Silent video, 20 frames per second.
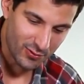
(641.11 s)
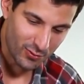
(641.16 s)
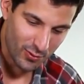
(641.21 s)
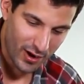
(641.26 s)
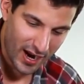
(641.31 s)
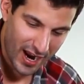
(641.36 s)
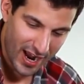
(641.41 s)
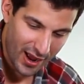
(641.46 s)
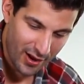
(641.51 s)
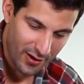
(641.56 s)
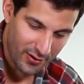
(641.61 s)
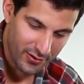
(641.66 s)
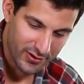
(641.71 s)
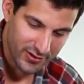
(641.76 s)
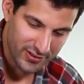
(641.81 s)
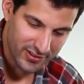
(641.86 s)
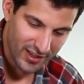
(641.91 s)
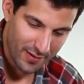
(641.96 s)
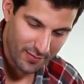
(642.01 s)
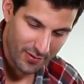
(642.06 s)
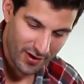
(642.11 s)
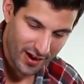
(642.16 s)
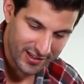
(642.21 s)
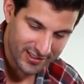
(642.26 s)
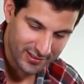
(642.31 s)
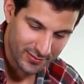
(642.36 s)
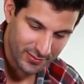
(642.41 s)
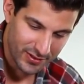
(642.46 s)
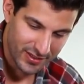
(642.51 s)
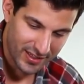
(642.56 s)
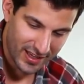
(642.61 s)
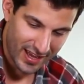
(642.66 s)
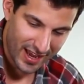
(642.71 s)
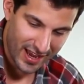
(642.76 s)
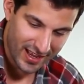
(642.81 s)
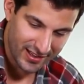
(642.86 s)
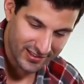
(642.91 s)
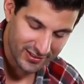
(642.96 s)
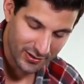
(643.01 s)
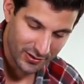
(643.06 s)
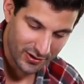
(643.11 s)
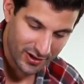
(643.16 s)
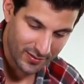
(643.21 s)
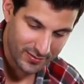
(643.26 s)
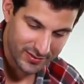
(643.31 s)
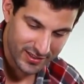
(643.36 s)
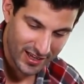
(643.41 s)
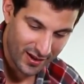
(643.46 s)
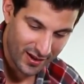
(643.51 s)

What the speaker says: round as I possibly can so it comes